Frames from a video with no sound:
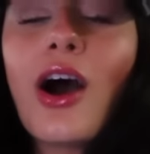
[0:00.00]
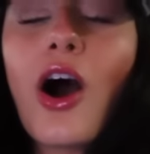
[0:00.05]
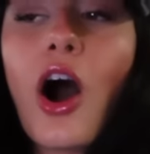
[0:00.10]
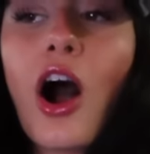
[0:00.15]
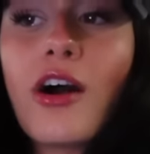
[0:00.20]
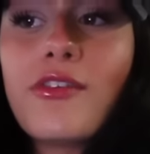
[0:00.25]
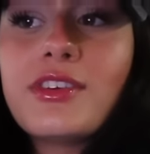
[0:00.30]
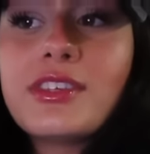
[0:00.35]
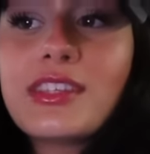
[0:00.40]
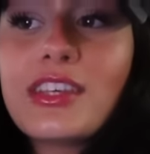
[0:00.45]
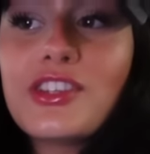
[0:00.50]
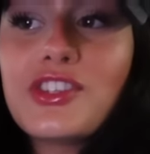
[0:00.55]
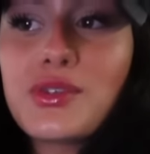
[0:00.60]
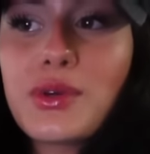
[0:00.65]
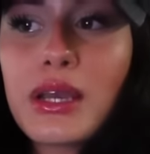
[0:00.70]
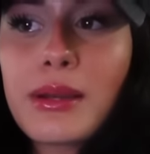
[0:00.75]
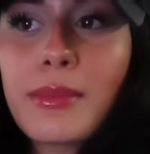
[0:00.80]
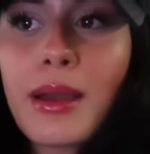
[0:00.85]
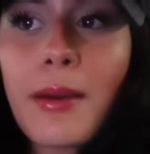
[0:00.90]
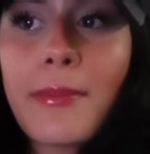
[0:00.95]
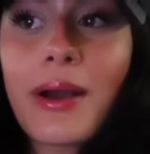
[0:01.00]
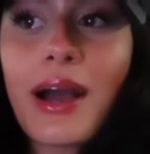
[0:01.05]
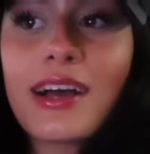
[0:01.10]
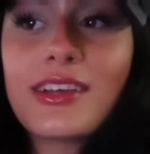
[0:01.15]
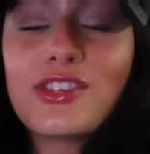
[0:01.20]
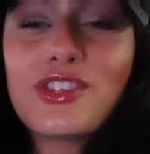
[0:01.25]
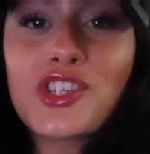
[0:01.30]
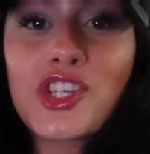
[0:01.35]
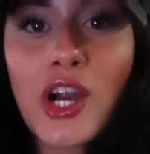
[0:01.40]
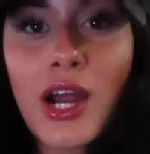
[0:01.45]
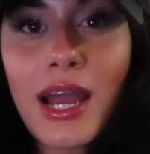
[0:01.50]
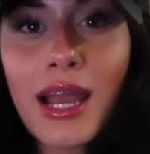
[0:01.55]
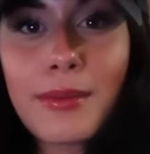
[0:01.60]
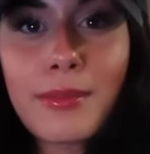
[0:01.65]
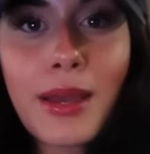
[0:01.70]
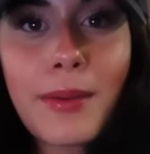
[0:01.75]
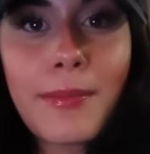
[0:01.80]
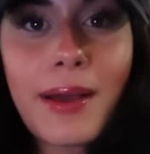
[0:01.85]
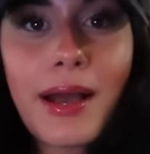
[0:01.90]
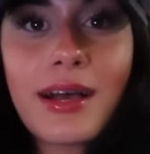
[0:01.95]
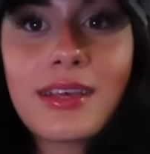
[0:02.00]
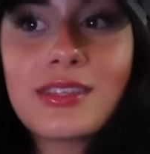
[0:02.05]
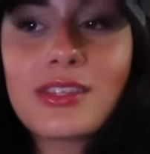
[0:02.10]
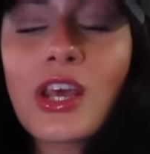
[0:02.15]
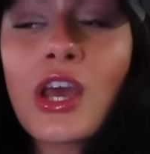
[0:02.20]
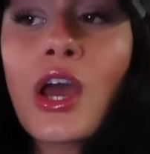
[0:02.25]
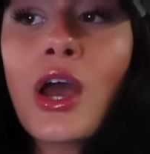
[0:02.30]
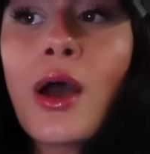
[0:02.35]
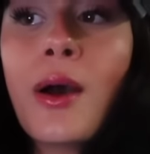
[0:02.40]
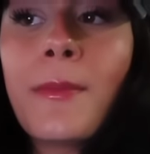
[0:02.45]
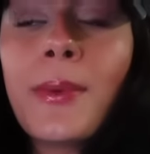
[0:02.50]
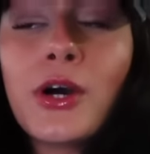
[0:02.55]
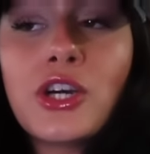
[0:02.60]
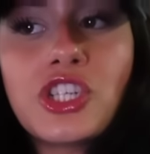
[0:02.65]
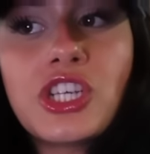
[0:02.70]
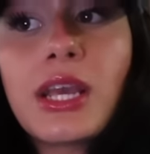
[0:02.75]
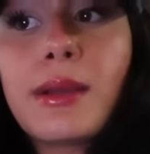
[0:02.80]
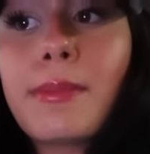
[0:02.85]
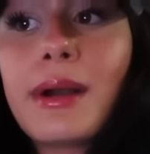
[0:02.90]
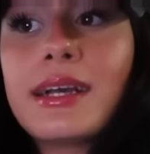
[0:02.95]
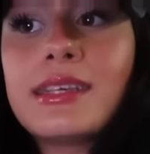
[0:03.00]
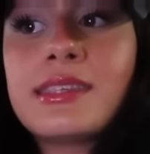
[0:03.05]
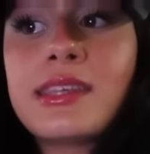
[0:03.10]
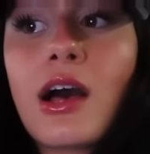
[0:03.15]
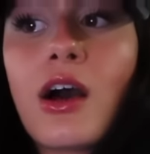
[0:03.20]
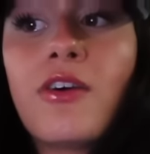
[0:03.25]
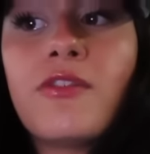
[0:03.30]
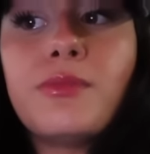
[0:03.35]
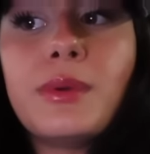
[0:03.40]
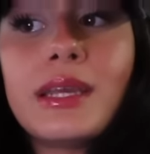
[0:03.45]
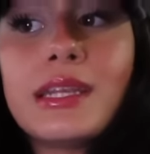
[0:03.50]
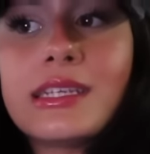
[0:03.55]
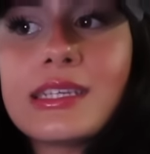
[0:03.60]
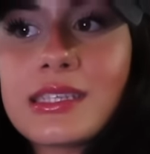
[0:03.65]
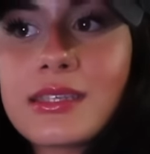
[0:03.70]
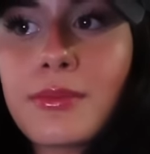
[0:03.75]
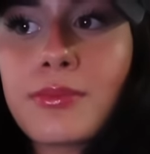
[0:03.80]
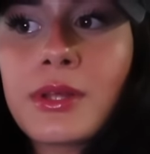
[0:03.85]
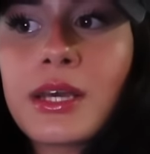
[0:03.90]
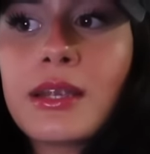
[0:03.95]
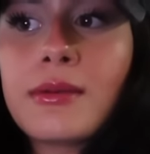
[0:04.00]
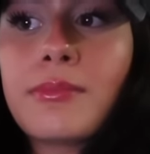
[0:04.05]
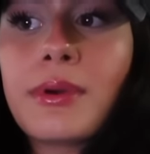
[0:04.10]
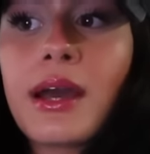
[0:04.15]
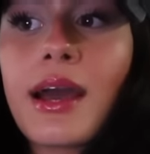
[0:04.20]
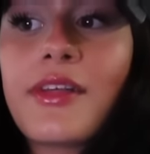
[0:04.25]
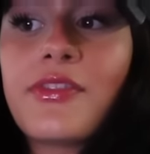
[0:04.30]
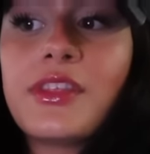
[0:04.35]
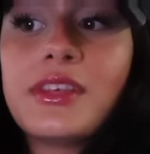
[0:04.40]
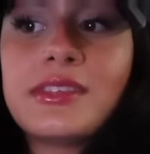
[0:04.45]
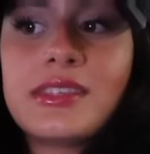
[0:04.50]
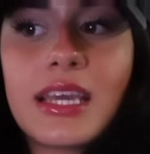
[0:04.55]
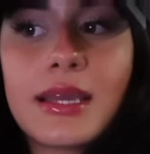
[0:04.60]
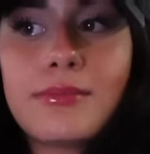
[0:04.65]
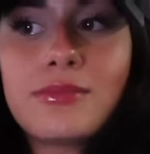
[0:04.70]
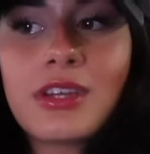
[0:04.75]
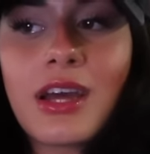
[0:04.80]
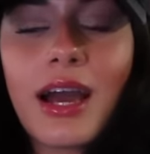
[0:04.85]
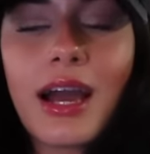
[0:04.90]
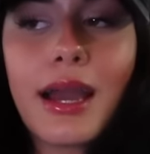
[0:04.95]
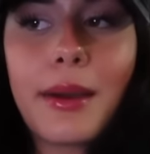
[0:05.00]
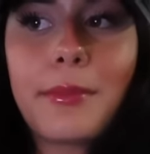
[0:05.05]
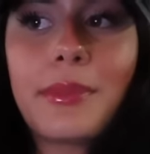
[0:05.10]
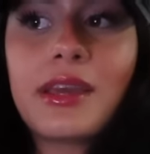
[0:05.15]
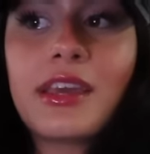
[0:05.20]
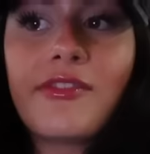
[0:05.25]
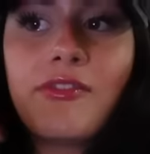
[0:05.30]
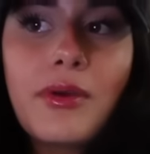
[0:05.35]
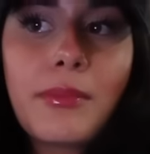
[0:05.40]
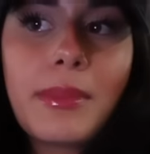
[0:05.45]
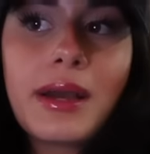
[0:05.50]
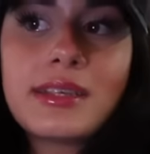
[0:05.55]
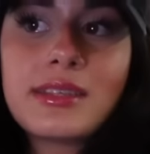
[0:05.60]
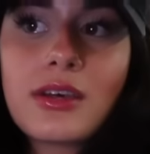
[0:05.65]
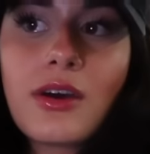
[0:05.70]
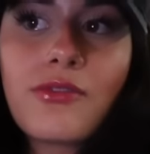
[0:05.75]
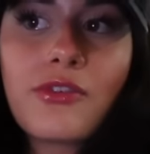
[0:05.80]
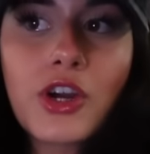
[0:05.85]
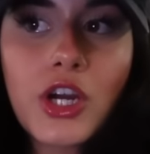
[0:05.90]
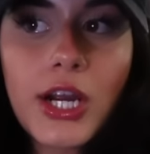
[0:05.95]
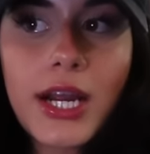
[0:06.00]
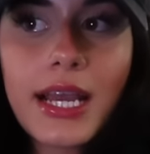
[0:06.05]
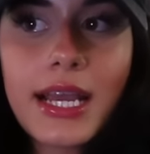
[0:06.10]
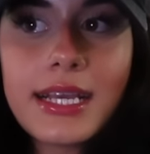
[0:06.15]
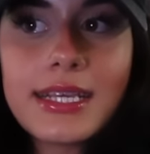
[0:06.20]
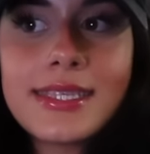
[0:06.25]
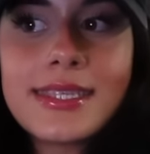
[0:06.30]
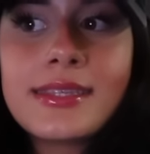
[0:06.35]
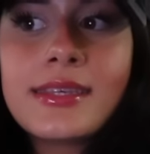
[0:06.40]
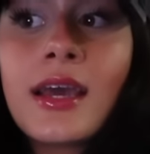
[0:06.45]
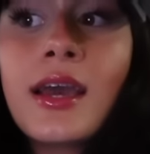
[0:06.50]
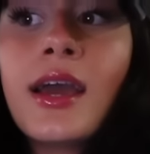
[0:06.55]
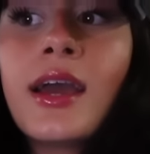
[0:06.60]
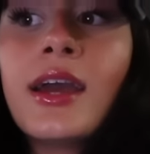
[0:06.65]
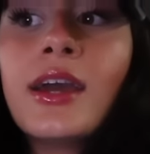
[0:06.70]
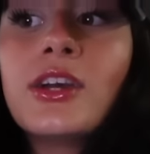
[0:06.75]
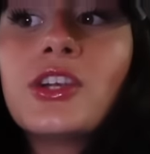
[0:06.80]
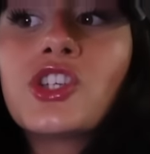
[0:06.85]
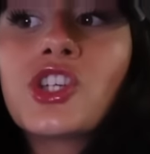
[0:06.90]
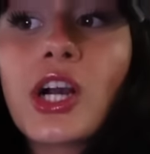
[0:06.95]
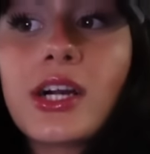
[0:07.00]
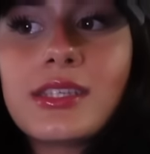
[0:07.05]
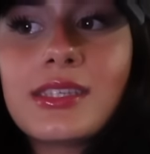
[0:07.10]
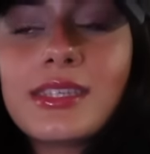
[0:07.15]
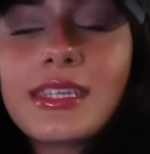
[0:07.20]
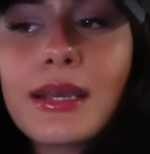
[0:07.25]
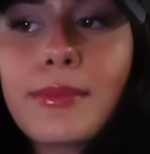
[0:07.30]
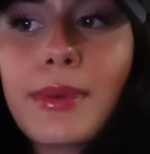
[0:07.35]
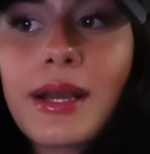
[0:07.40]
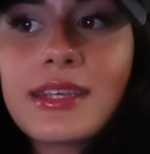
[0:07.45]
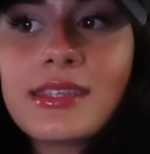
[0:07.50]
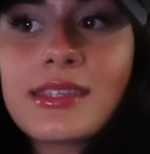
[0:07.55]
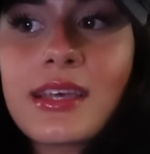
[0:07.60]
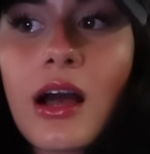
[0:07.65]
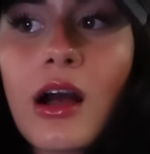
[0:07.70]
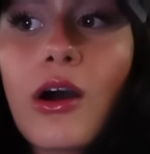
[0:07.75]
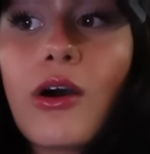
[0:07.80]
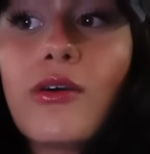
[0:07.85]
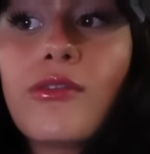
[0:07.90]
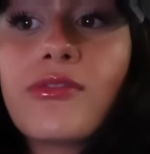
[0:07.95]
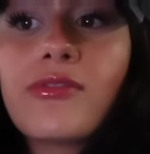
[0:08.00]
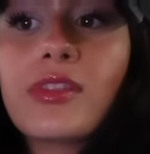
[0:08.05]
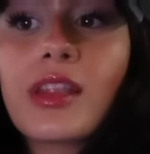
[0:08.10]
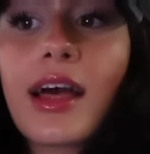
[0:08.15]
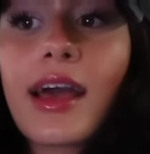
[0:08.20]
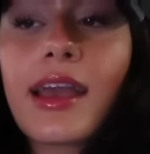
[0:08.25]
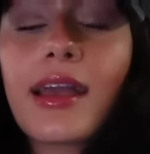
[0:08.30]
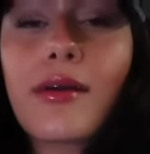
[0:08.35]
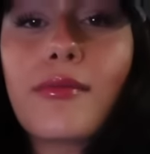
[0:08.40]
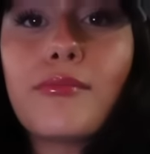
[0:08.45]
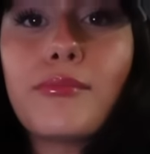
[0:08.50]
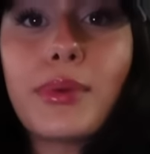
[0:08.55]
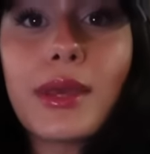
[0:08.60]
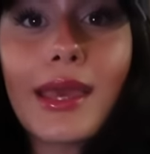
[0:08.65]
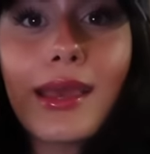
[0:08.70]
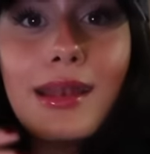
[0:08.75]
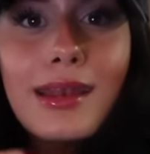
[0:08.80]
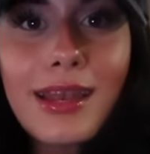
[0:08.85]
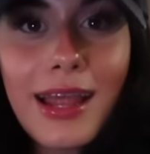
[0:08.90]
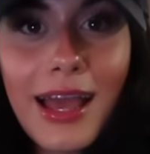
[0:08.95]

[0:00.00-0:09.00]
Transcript: obviously doing my best, trying my best, pushing myself, being disciplined, but at the same time giving myself grace, trusting myself, like being